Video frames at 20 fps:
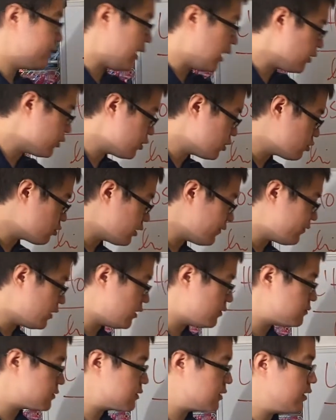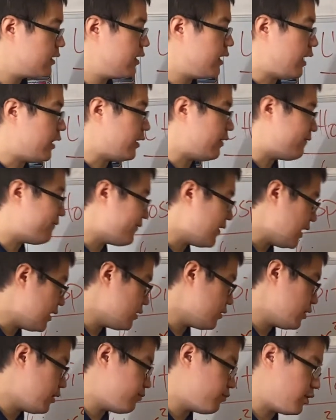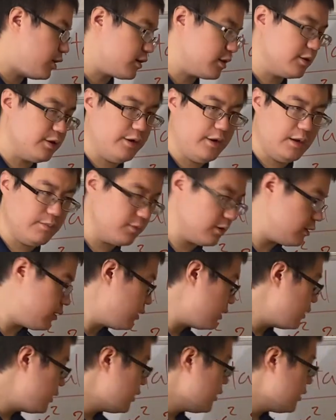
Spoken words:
take the derivatives, and then finally plug in the number.